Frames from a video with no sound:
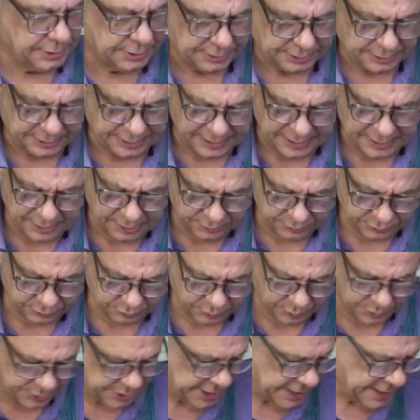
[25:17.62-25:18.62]
Now
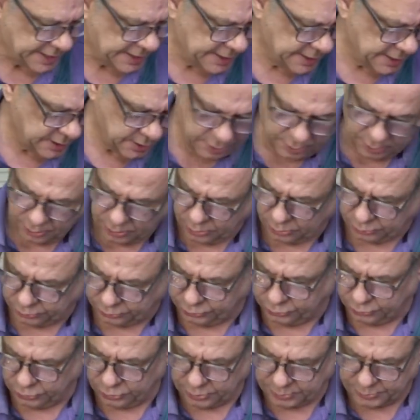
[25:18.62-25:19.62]
when we add our
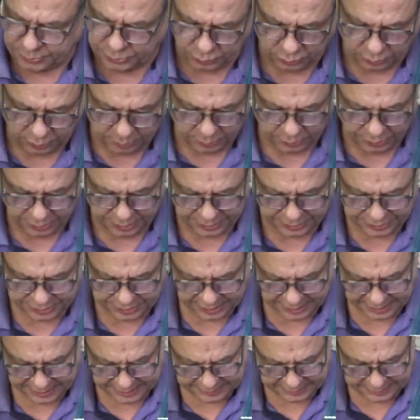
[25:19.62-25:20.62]
O2 absorber
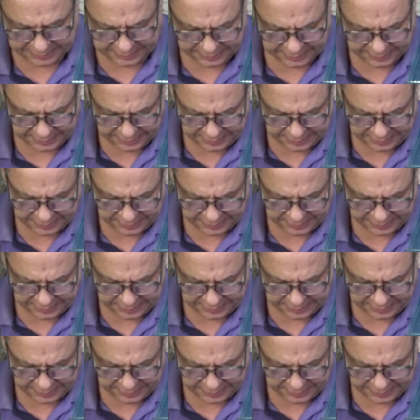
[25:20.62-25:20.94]
inside